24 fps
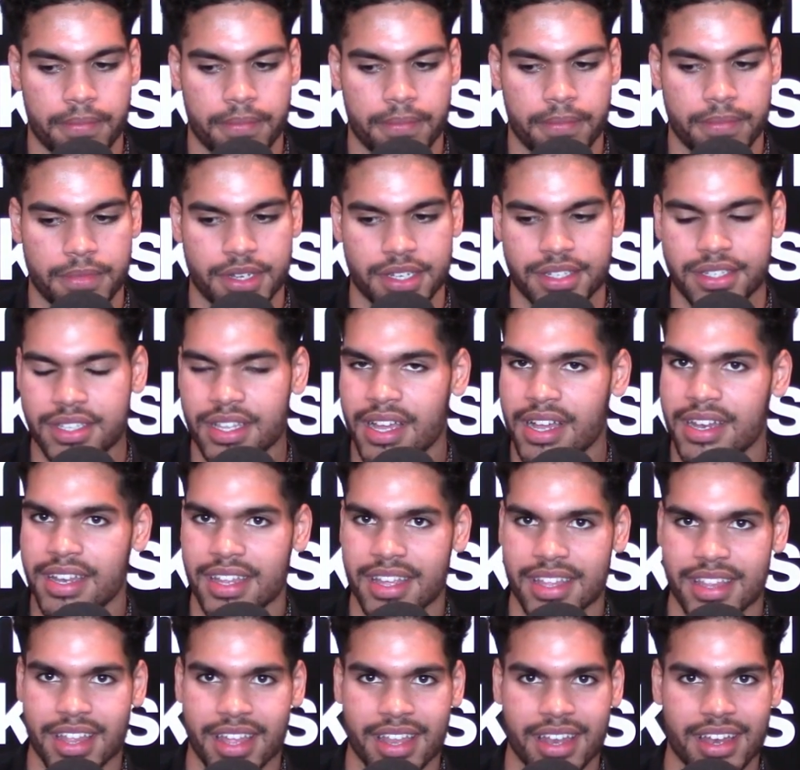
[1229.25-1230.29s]
just the
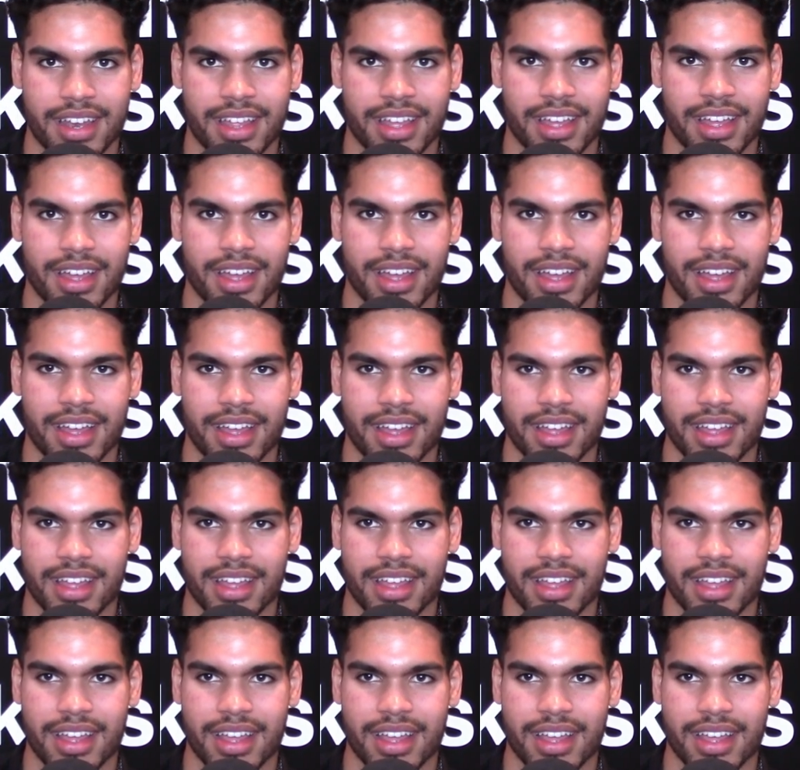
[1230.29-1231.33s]
idea that uh,
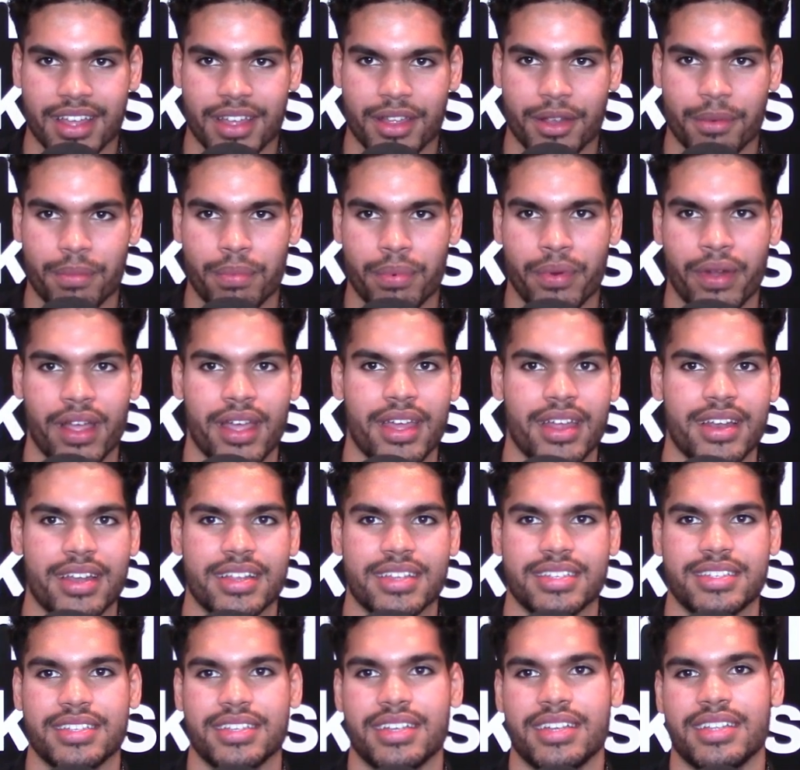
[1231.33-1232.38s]
your brain
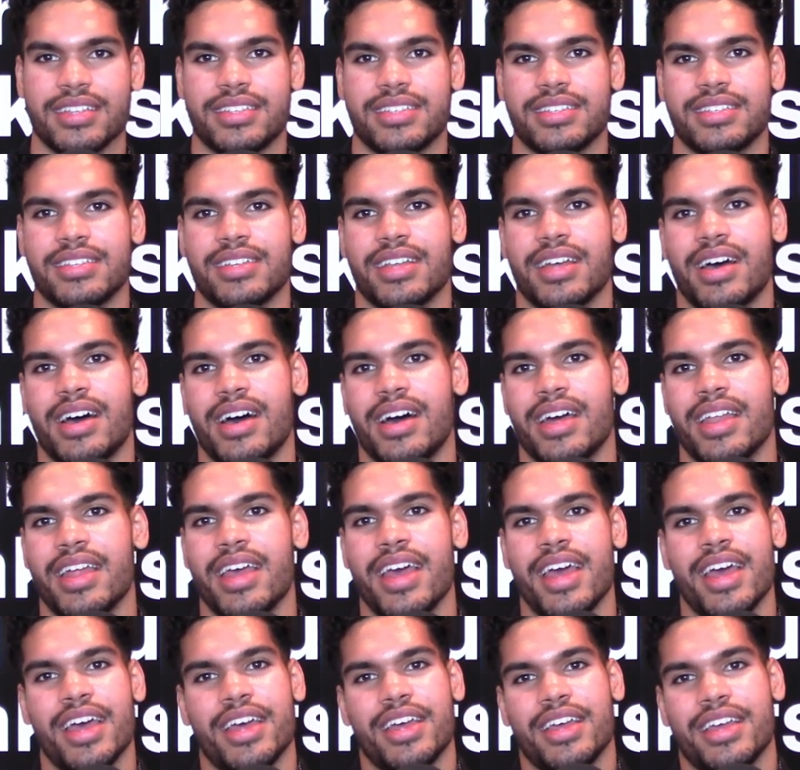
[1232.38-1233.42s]
is, it's not,
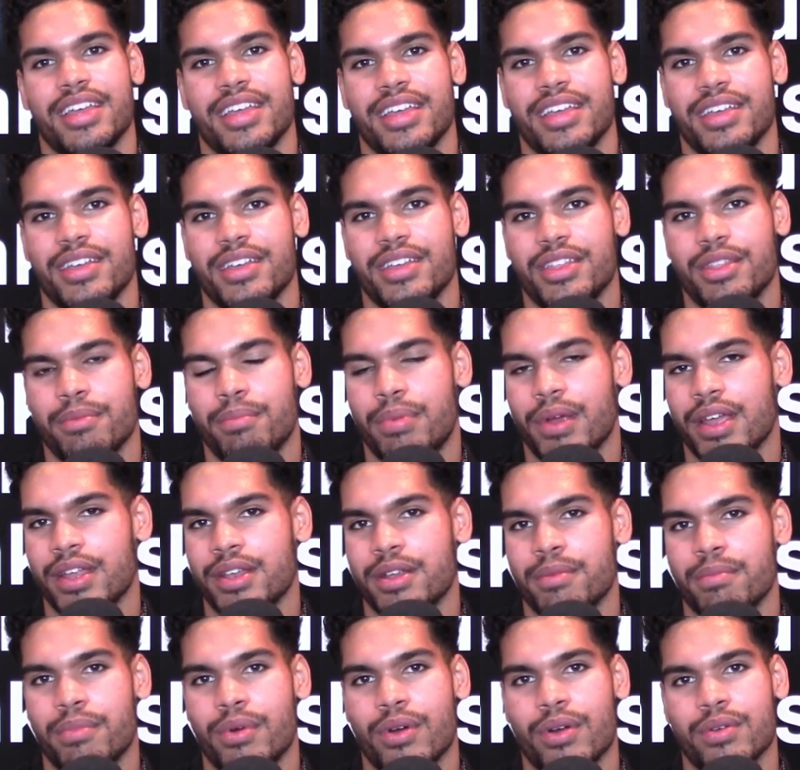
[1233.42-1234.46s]
the brain
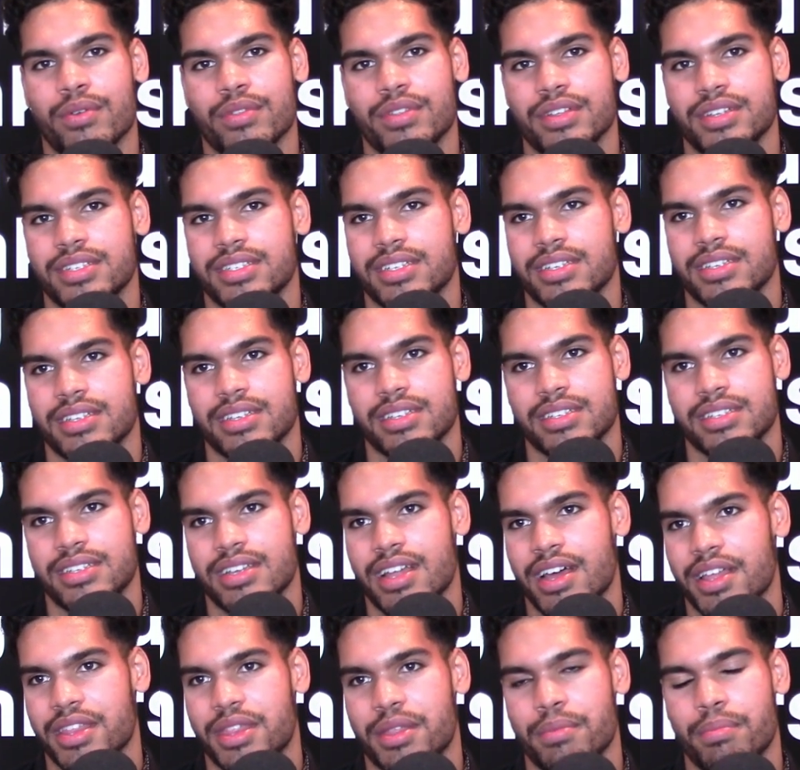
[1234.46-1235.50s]
you're born with is, is
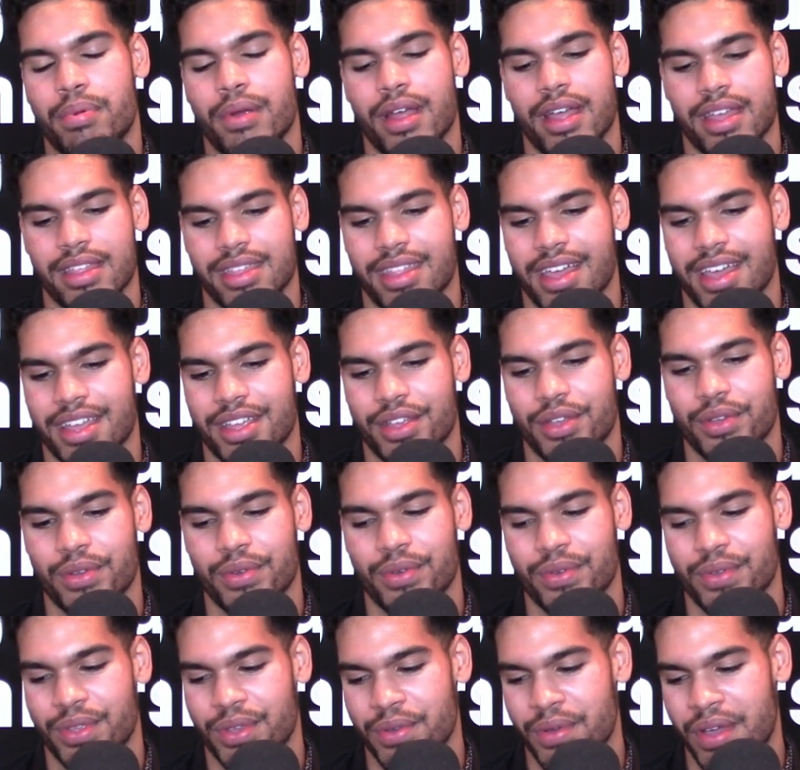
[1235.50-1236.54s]
not the brain that
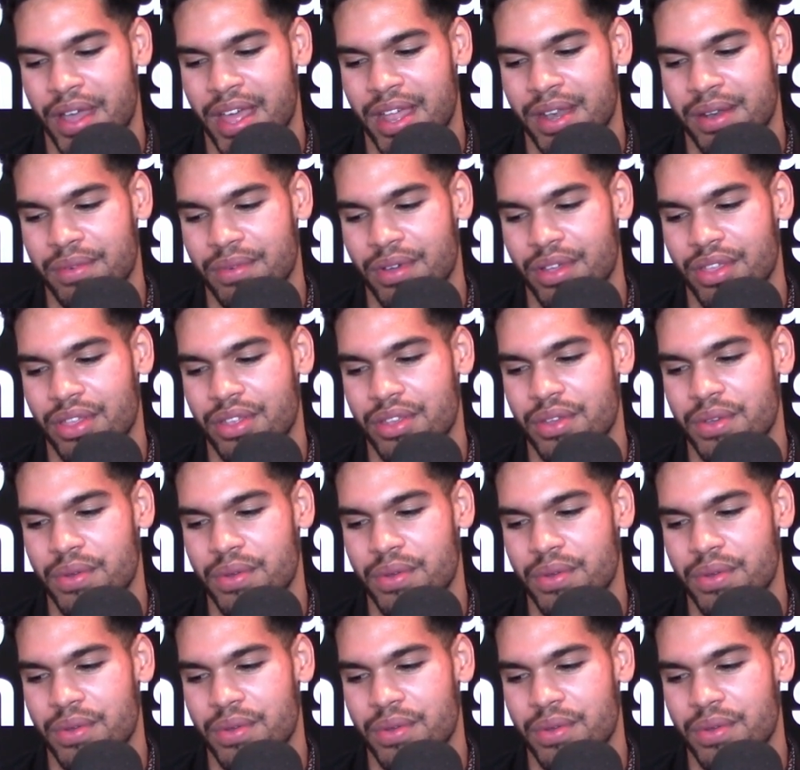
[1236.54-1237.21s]
you, you end with.